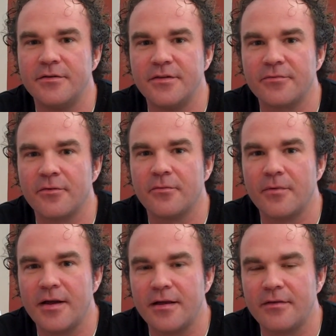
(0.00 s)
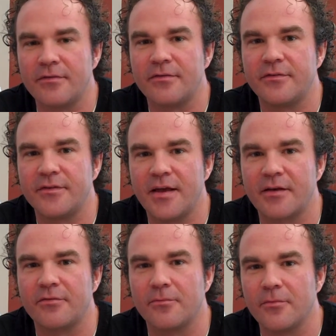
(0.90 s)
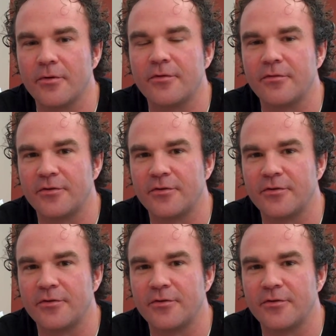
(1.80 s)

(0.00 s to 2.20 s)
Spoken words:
different ways texts work